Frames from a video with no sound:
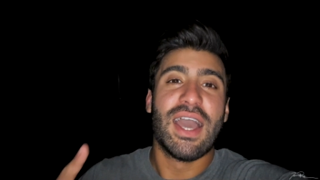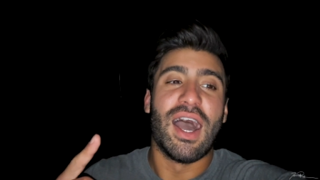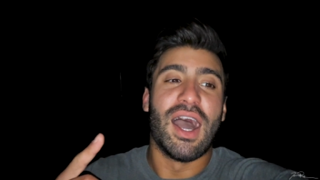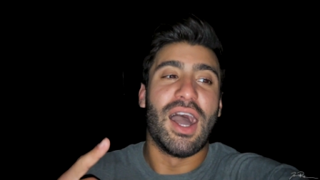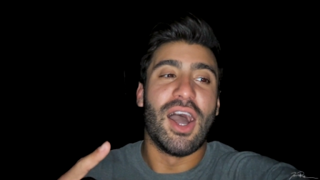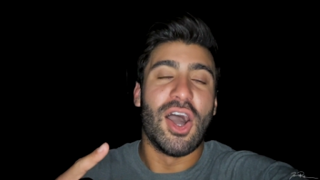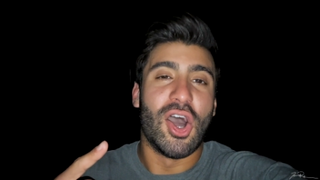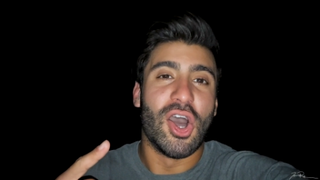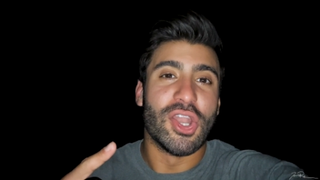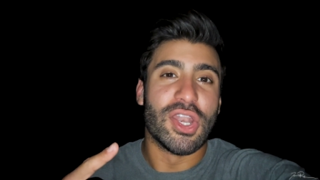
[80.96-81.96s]
uh,
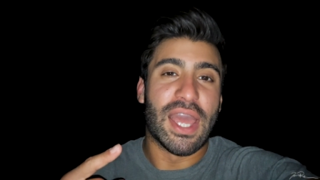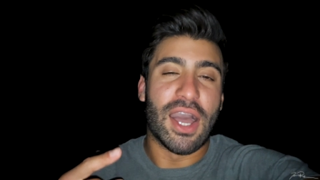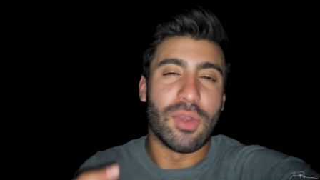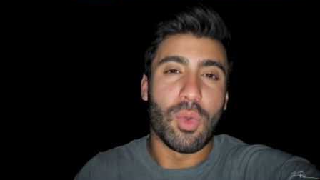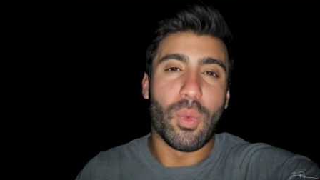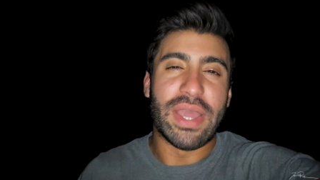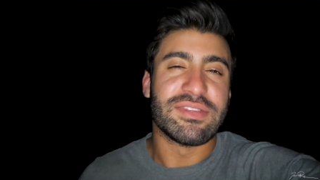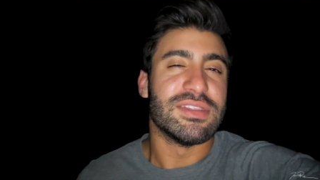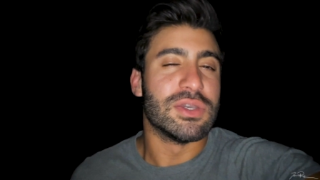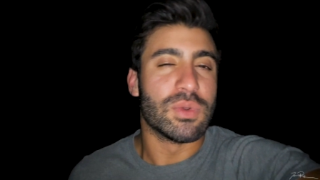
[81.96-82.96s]
on on
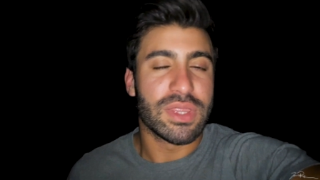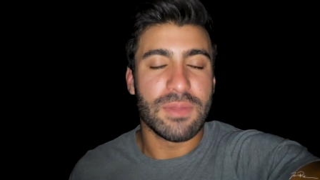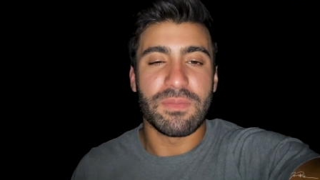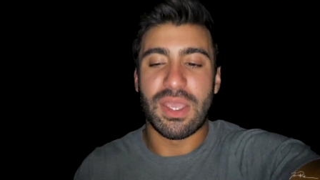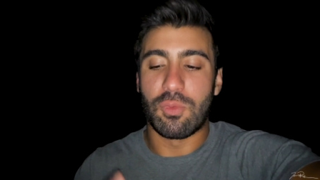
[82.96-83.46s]
ways to deal with it.